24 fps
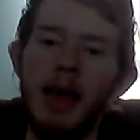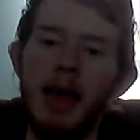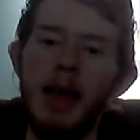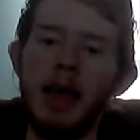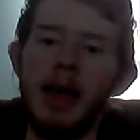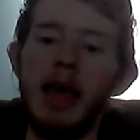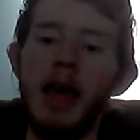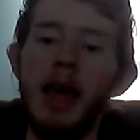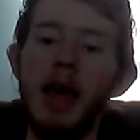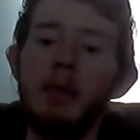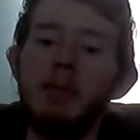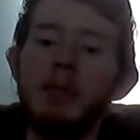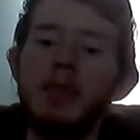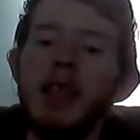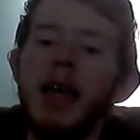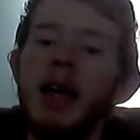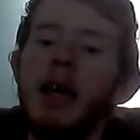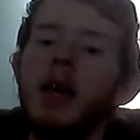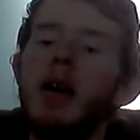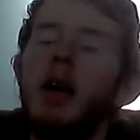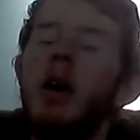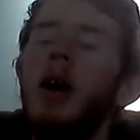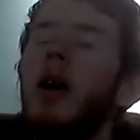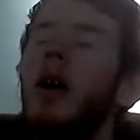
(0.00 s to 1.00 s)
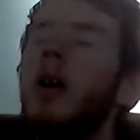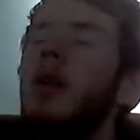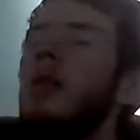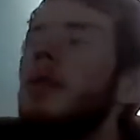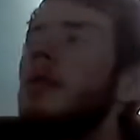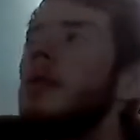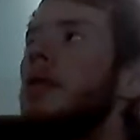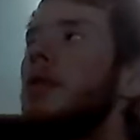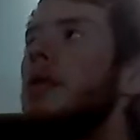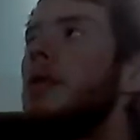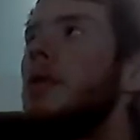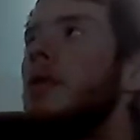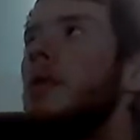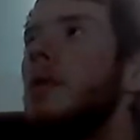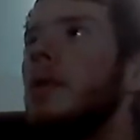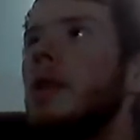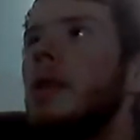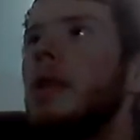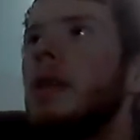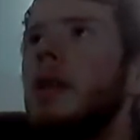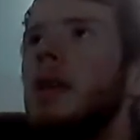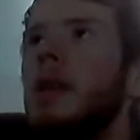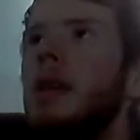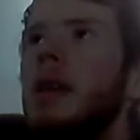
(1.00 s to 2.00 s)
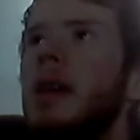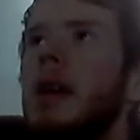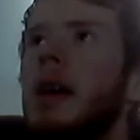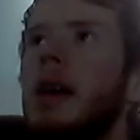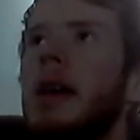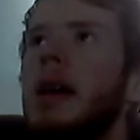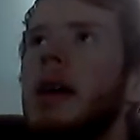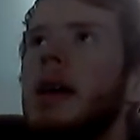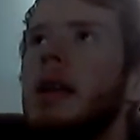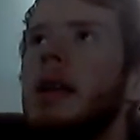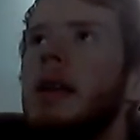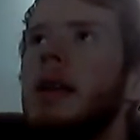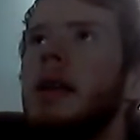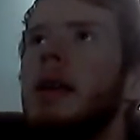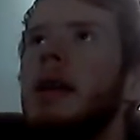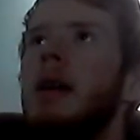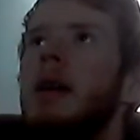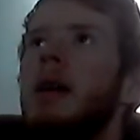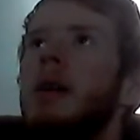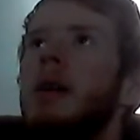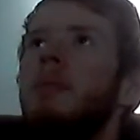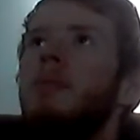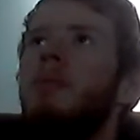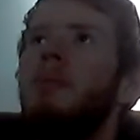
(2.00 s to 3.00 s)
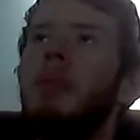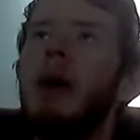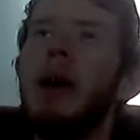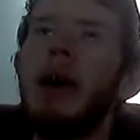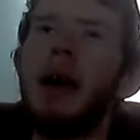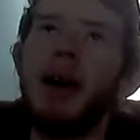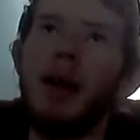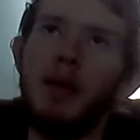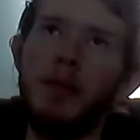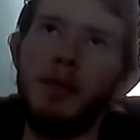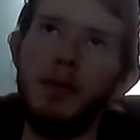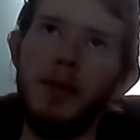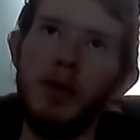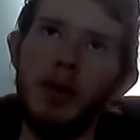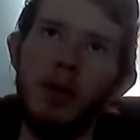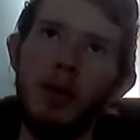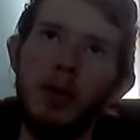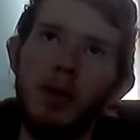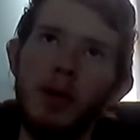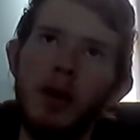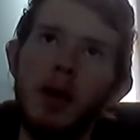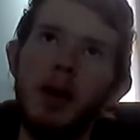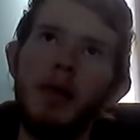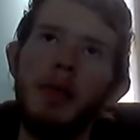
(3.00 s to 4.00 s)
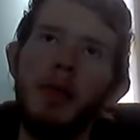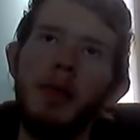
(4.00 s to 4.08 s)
in games like Call of Duty and Battlefield,